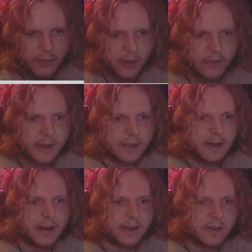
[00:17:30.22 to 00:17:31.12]
Perfect.
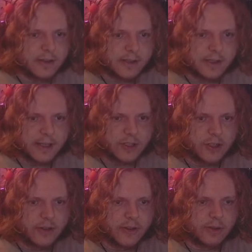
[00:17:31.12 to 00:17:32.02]
All right. So there's the
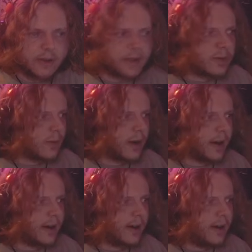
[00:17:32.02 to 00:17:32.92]
tincture. There's the razor
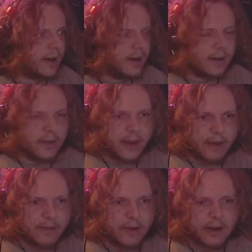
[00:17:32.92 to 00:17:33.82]
wire. They
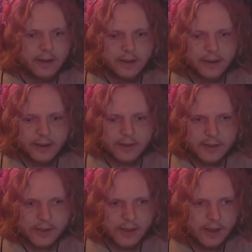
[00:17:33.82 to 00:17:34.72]
have their
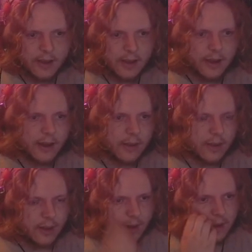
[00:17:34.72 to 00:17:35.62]
outlines, and
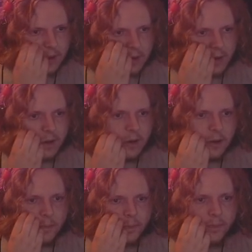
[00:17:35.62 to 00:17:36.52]
then
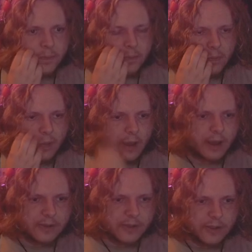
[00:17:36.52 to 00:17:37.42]

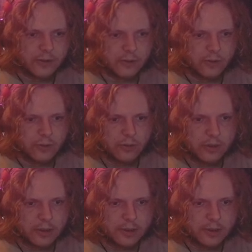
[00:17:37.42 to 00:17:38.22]
I'll do.